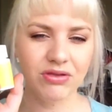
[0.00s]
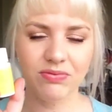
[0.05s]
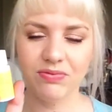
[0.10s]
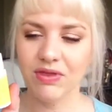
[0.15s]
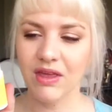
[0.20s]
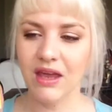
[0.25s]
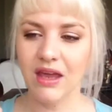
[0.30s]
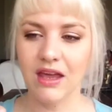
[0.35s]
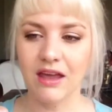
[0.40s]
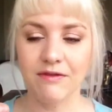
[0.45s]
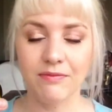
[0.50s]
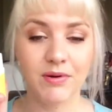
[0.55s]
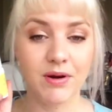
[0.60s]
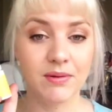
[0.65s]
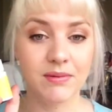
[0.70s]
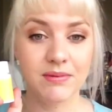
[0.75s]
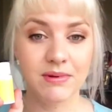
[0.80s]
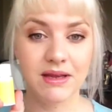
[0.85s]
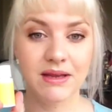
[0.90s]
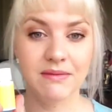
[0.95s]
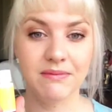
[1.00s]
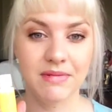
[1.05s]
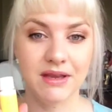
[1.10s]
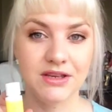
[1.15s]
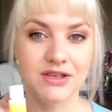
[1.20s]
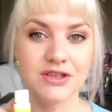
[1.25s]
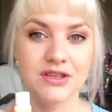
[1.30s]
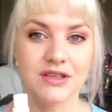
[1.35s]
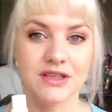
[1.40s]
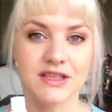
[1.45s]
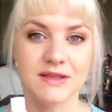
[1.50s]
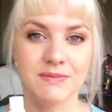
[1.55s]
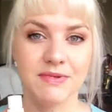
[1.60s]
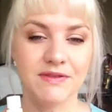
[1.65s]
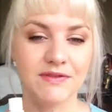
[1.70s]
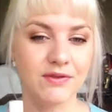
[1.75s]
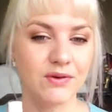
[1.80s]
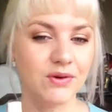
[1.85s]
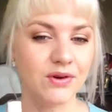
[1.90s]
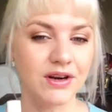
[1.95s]
think I've probably mentioned this
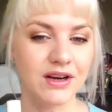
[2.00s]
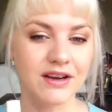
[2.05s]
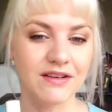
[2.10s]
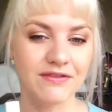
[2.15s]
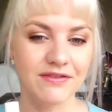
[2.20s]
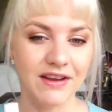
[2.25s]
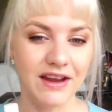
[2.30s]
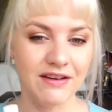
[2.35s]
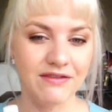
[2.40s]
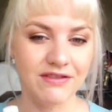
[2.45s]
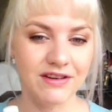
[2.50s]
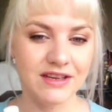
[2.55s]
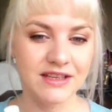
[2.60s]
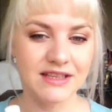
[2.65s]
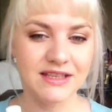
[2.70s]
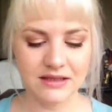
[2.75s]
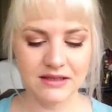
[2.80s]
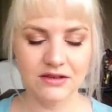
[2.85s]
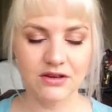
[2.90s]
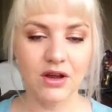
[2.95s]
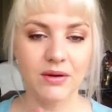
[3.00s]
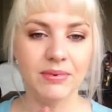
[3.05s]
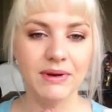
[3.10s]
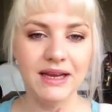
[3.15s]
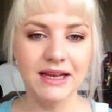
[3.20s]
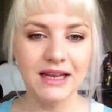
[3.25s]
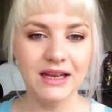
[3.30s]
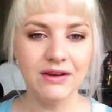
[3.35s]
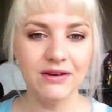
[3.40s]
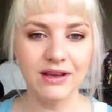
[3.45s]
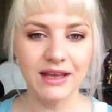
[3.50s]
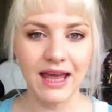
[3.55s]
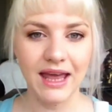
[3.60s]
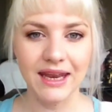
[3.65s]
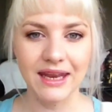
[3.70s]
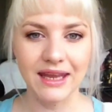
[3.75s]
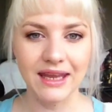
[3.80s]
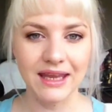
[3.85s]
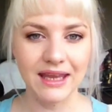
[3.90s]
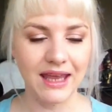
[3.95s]
before in a favorite. It's completely
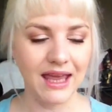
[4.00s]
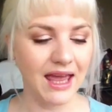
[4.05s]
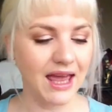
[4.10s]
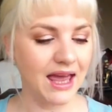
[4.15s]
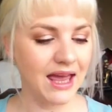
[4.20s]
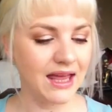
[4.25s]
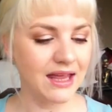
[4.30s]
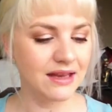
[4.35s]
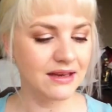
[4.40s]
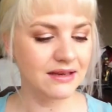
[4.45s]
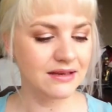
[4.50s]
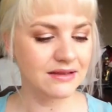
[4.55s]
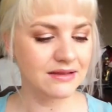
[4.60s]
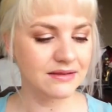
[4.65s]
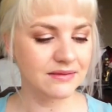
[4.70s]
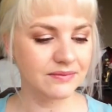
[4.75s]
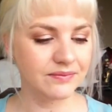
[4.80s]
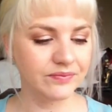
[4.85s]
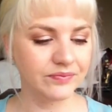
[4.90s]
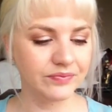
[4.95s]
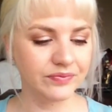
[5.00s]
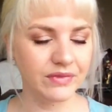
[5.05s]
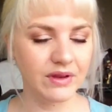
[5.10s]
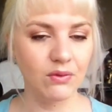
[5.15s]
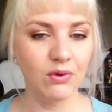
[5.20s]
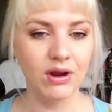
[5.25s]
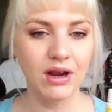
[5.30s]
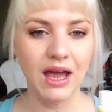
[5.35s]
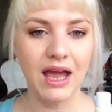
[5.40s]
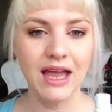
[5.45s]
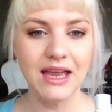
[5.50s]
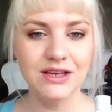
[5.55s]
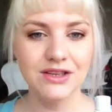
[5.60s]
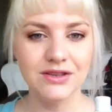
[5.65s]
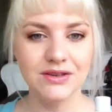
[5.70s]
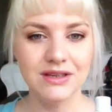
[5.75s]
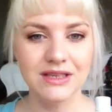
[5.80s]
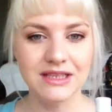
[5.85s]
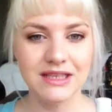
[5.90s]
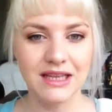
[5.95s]
organic, and what I
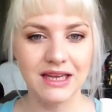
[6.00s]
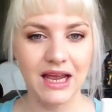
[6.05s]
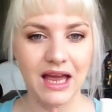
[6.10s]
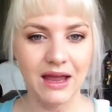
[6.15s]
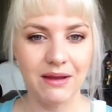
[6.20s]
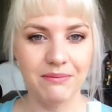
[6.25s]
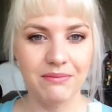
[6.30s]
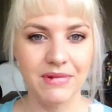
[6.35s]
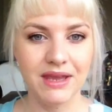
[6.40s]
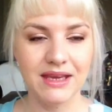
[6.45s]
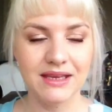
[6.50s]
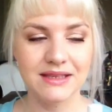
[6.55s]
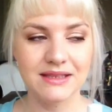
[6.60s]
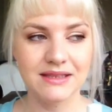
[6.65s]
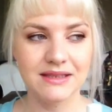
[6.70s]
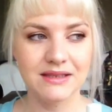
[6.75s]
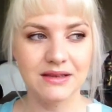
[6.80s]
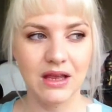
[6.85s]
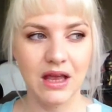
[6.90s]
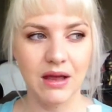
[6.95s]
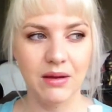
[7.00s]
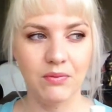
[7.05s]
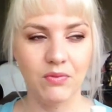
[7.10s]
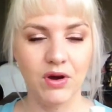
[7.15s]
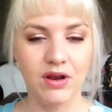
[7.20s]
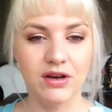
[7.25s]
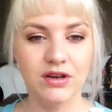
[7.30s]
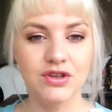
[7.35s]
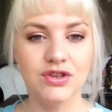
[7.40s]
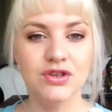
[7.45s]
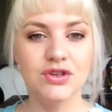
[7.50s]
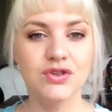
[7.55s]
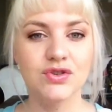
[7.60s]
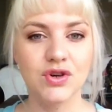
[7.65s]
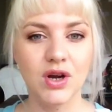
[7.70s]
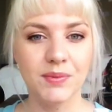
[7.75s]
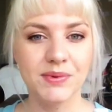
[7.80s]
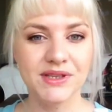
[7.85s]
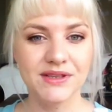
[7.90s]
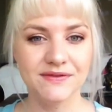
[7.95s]
do is that I mix 1 or 2
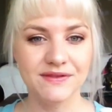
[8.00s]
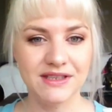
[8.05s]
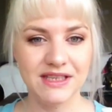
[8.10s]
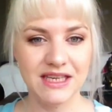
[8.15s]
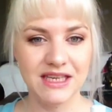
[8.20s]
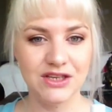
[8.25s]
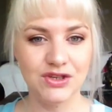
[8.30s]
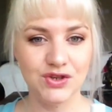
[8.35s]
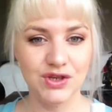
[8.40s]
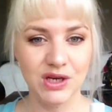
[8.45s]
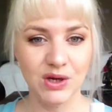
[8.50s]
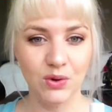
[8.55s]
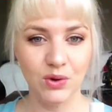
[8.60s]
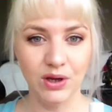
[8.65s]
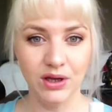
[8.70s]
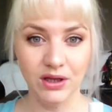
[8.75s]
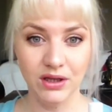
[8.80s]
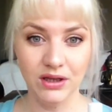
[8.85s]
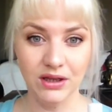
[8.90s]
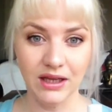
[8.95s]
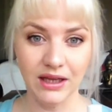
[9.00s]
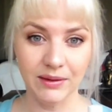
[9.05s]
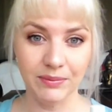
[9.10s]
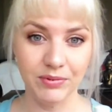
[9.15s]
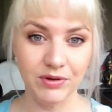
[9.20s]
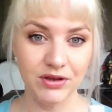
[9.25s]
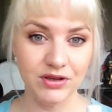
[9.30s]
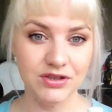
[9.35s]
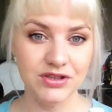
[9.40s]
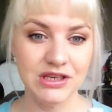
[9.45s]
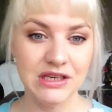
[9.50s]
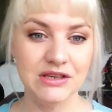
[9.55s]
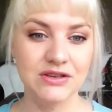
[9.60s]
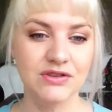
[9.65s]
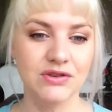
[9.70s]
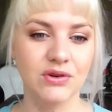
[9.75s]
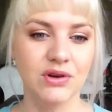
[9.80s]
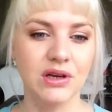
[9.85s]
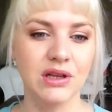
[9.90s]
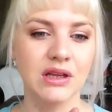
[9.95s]
drops of tea tree oil, like pure tea
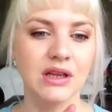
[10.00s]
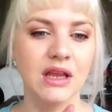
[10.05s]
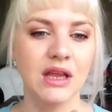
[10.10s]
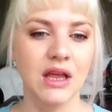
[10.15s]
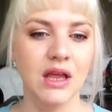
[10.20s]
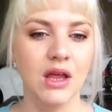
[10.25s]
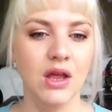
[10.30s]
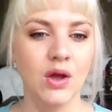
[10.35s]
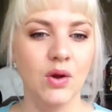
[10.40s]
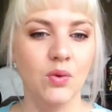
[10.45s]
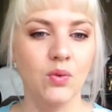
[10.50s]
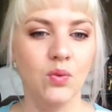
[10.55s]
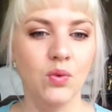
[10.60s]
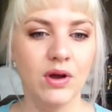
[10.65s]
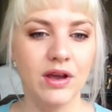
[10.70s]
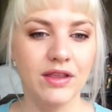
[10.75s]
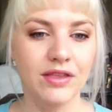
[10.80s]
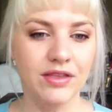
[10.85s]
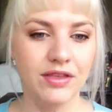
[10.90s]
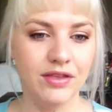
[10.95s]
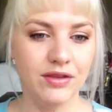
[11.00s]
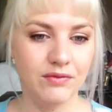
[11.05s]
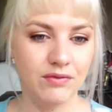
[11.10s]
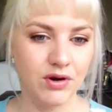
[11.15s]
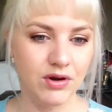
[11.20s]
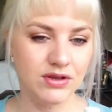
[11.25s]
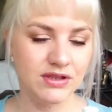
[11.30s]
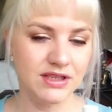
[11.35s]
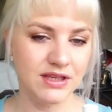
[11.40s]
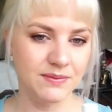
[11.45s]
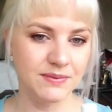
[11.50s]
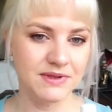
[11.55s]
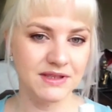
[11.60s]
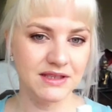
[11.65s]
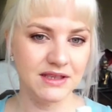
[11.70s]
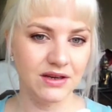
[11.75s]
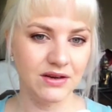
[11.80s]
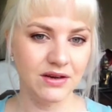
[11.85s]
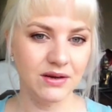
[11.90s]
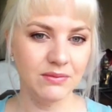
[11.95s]
tree oil, with the rosehip
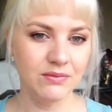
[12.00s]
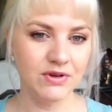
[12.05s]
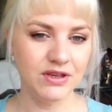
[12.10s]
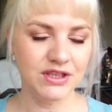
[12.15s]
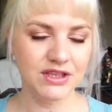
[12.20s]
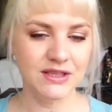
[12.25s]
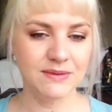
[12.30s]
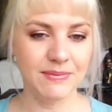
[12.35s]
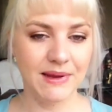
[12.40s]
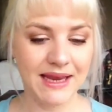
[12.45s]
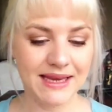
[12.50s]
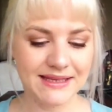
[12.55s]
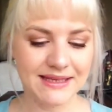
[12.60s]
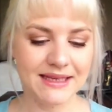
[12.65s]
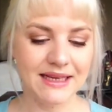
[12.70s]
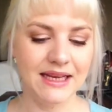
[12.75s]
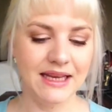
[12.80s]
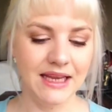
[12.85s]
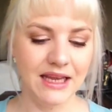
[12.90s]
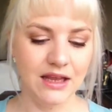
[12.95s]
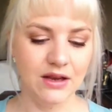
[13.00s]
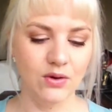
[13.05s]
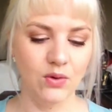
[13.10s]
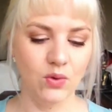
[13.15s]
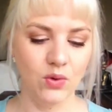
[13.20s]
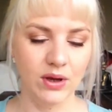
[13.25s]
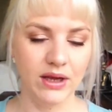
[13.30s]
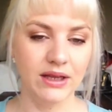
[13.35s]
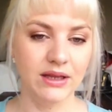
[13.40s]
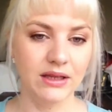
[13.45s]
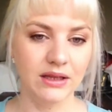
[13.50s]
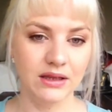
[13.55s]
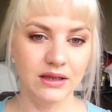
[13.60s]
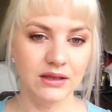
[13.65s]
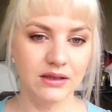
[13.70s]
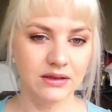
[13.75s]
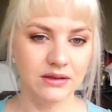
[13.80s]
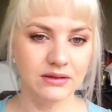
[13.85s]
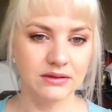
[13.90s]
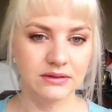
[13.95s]
serum, which is basically an oil.
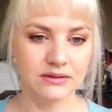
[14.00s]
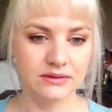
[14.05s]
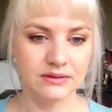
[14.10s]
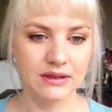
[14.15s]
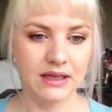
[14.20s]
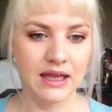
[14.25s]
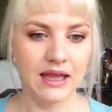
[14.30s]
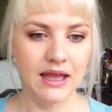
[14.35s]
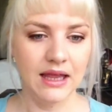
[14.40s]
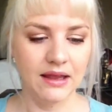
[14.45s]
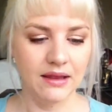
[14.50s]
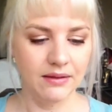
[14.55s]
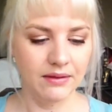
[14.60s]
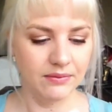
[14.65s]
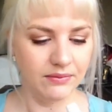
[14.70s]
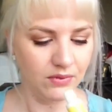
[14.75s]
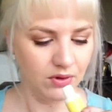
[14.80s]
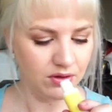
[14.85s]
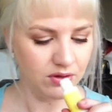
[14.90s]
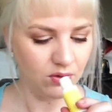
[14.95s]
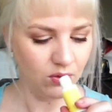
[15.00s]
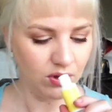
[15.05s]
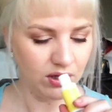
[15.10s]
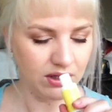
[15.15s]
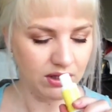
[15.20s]
And